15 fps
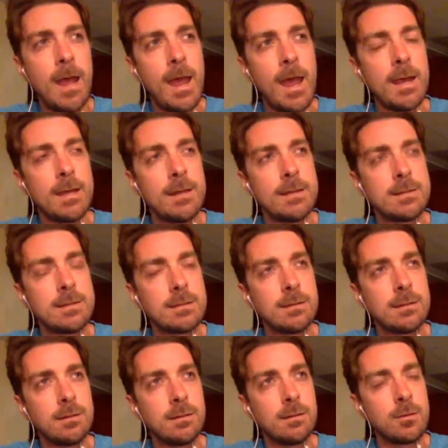And
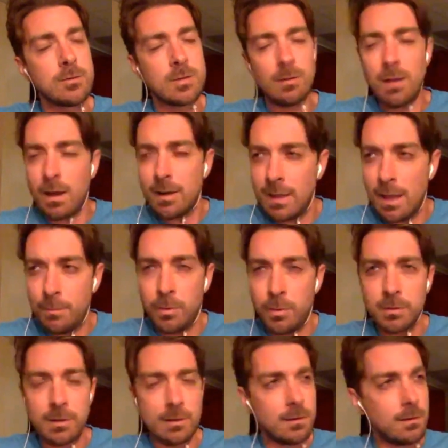there's a lot in that
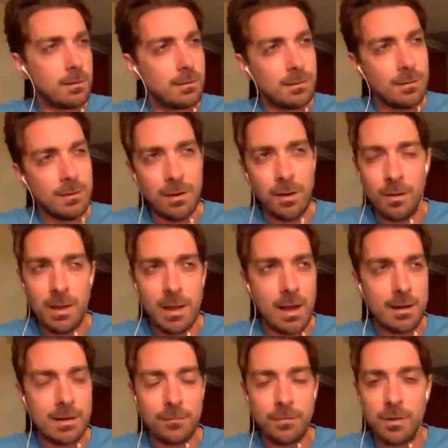book that are, you know, like,
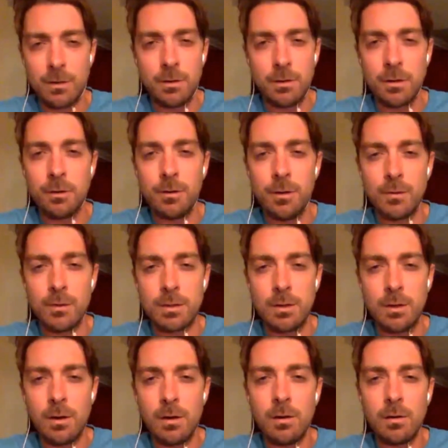I definitely don't agree with it
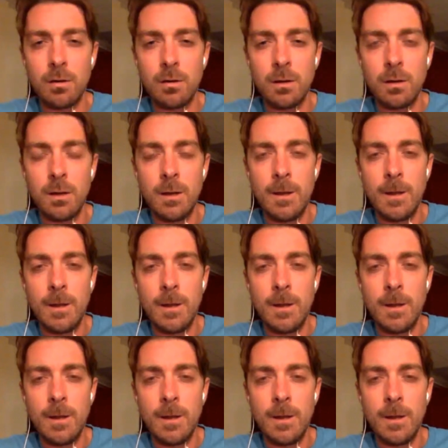all.